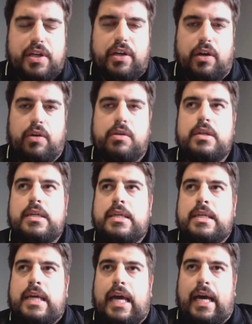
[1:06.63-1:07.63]
ago,
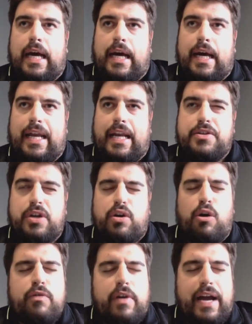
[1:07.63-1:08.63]
uh, and it
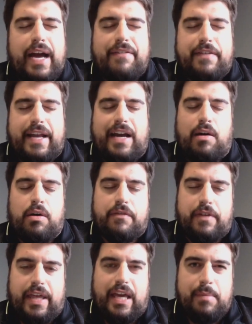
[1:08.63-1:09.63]
took over a half an hour for